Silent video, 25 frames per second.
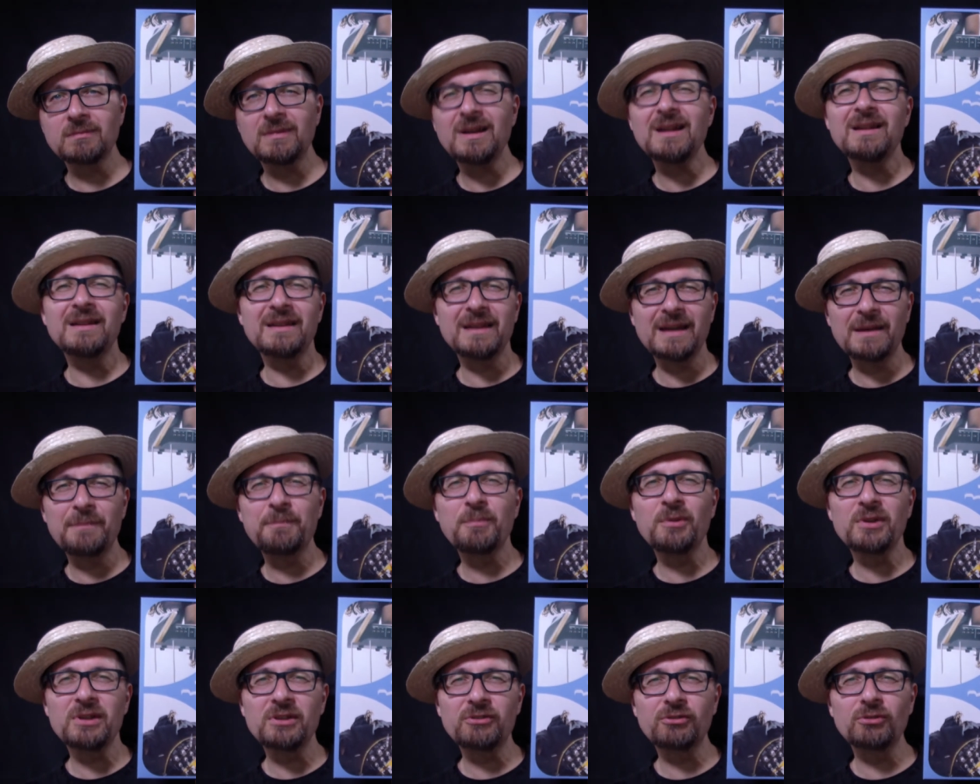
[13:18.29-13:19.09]
well, I'm
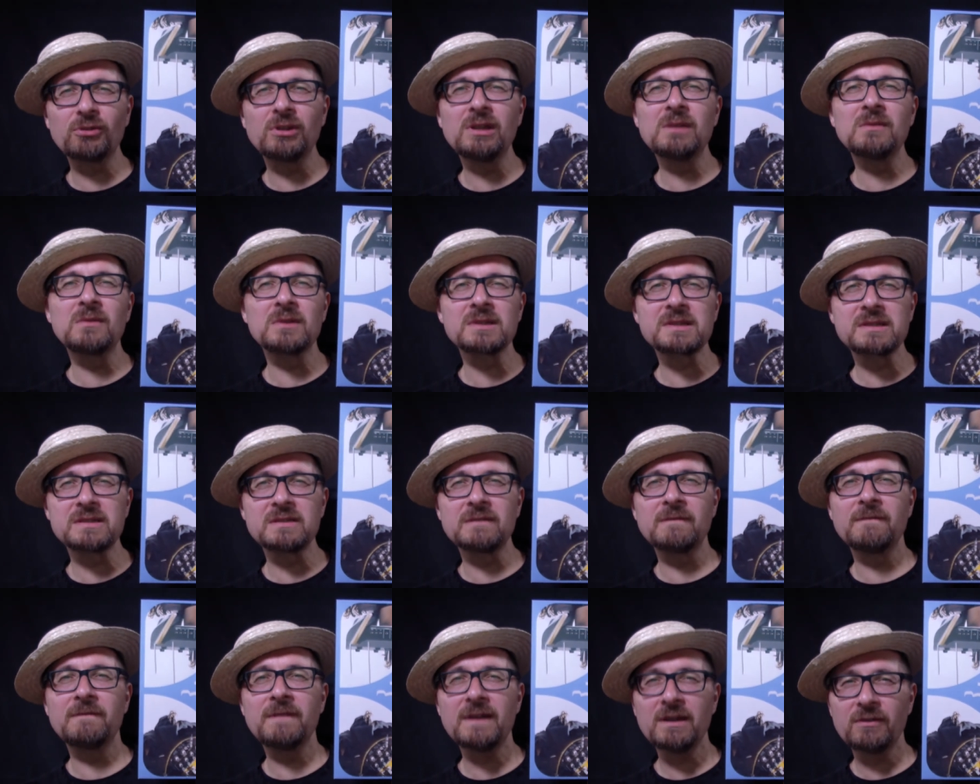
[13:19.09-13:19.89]
pretty sure he was
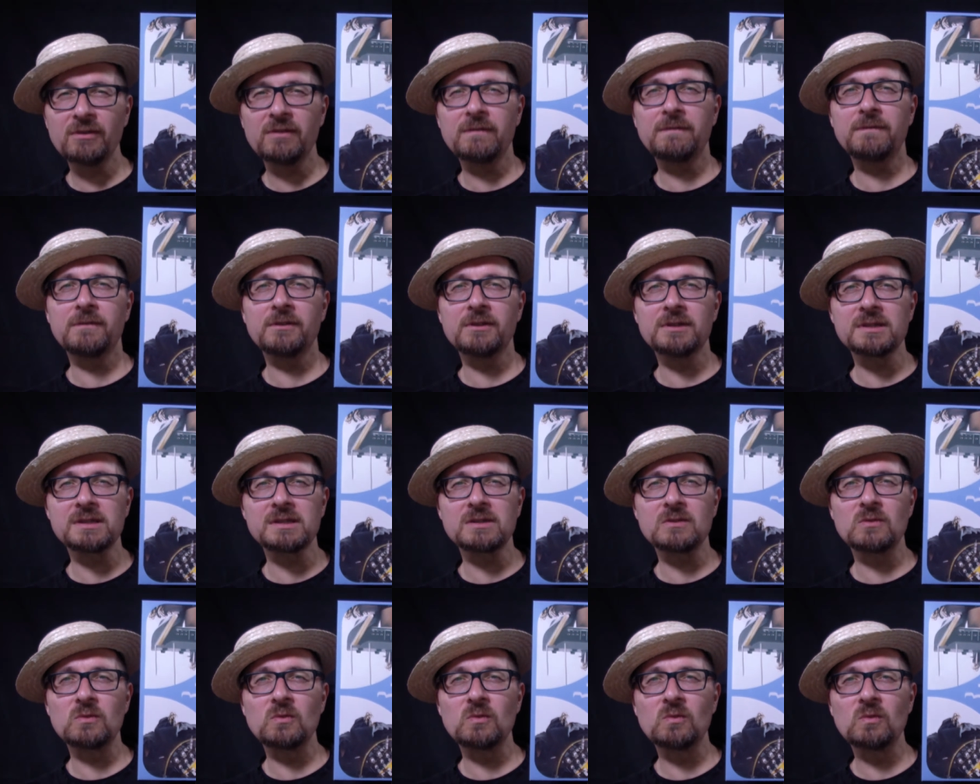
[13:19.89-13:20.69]
the very
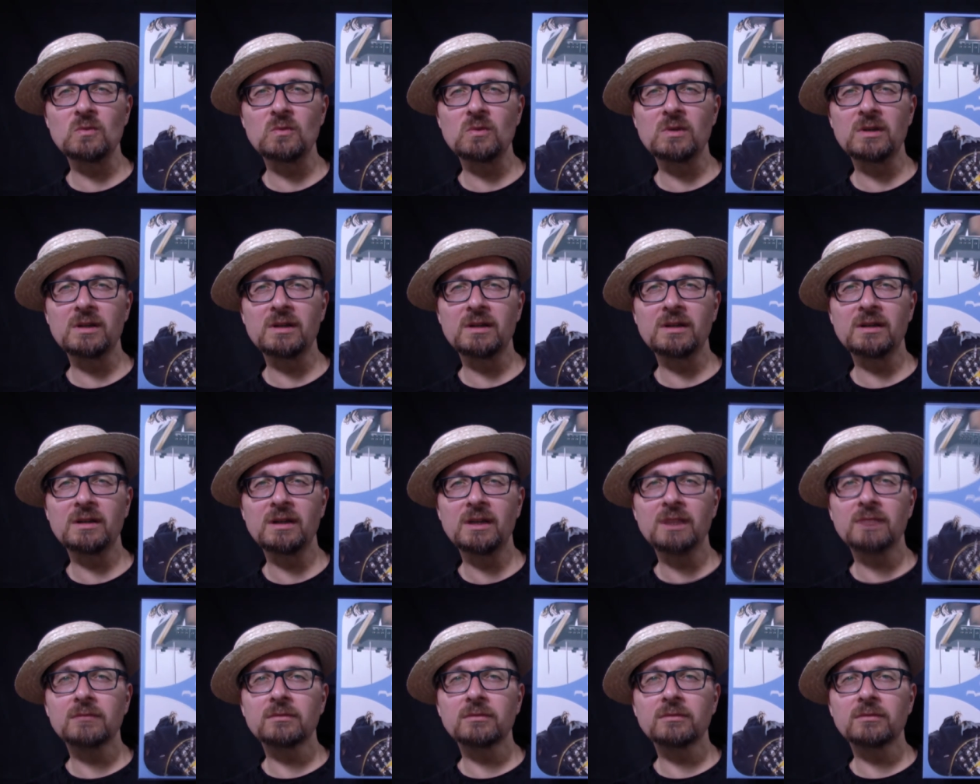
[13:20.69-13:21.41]
first who uh,